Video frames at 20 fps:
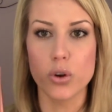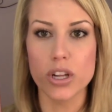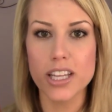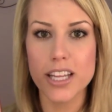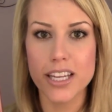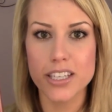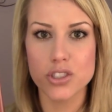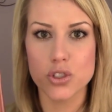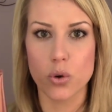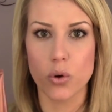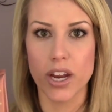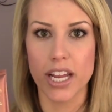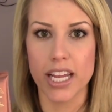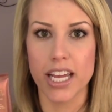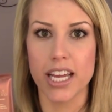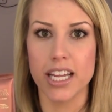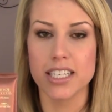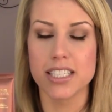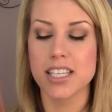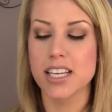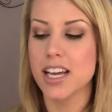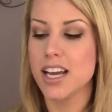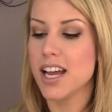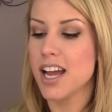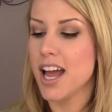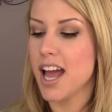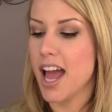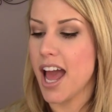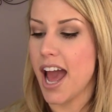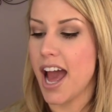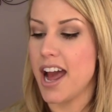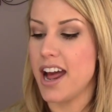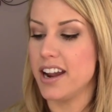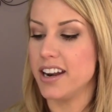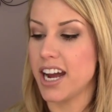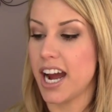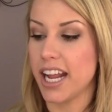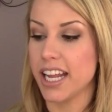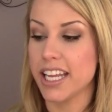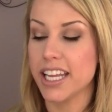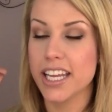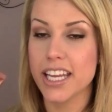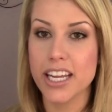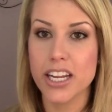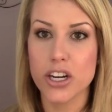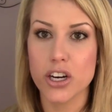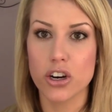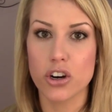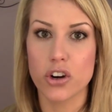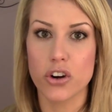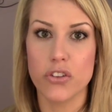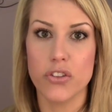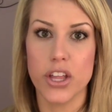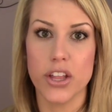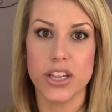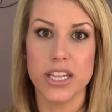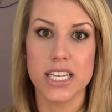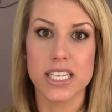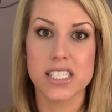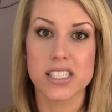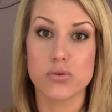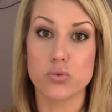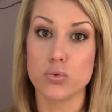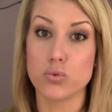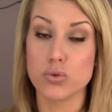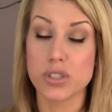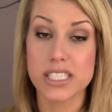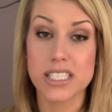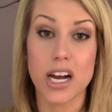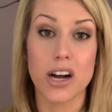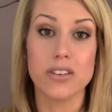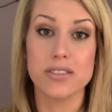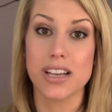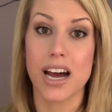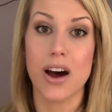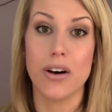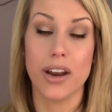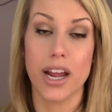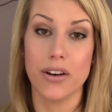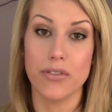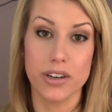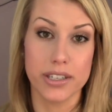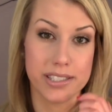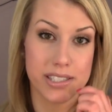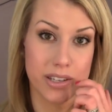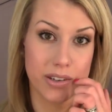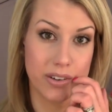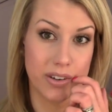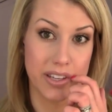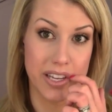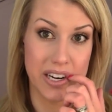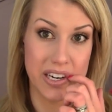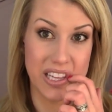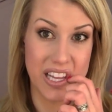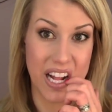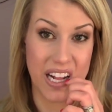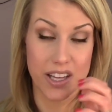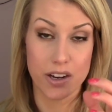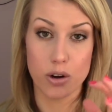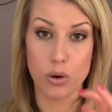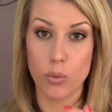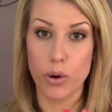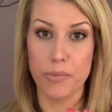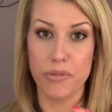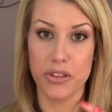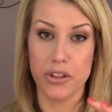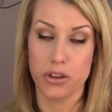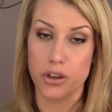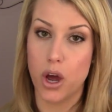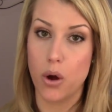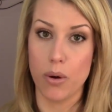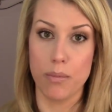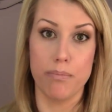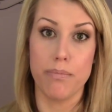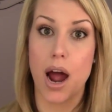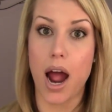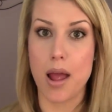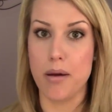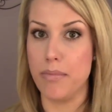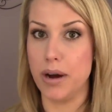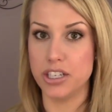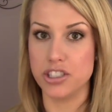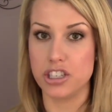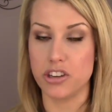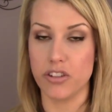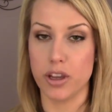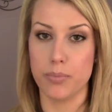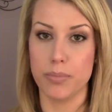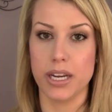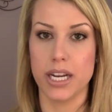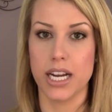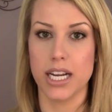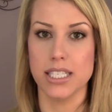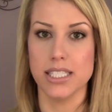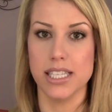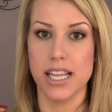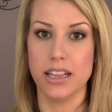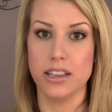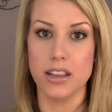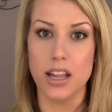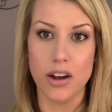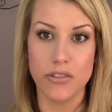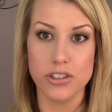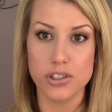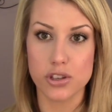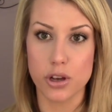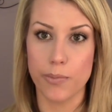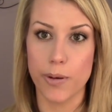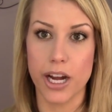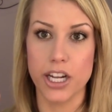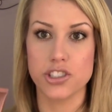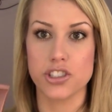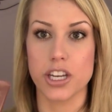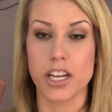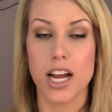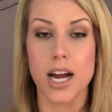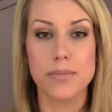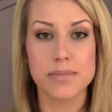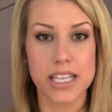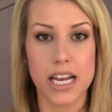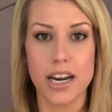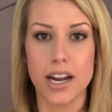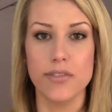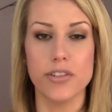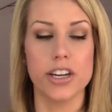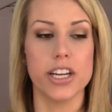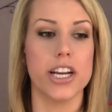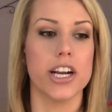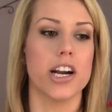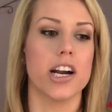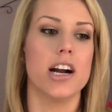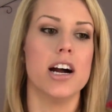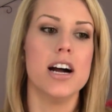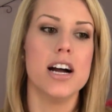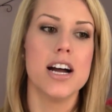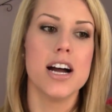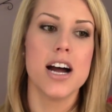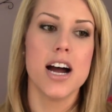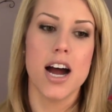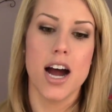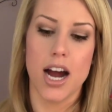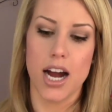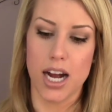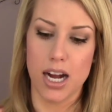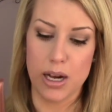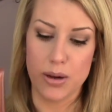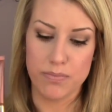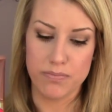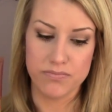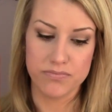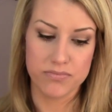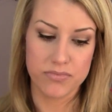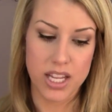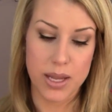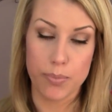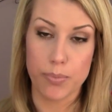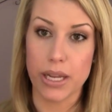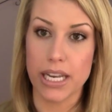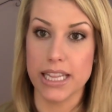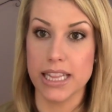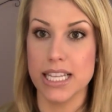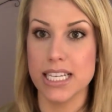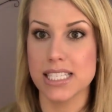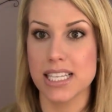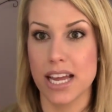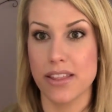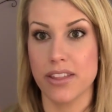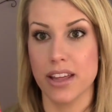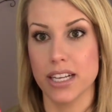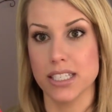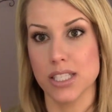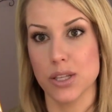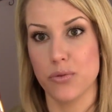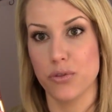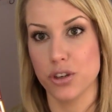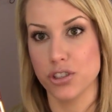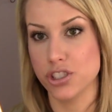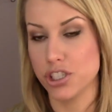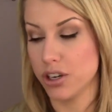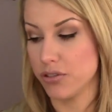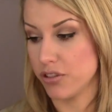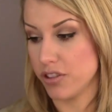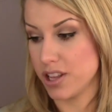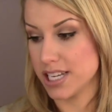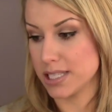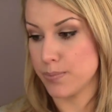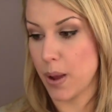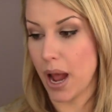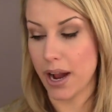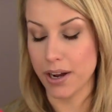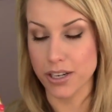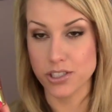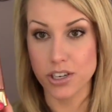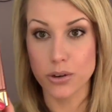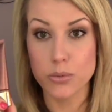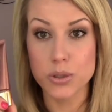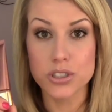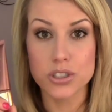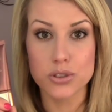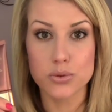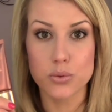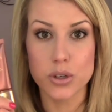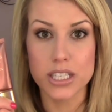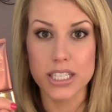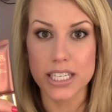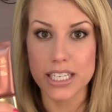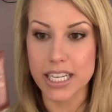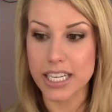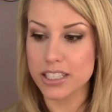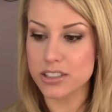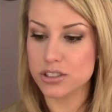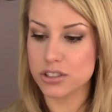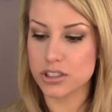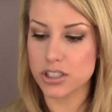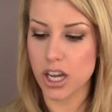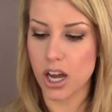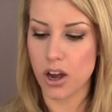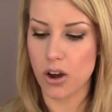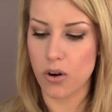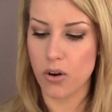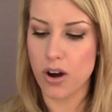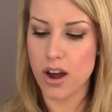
really enjoying it. And I hear that this sells out every single year. Like, there are women that go and buy a bunch of it because they love it so much. It comes out every year. Um, but this, I think, is the first year for this packaging, which is really neat. So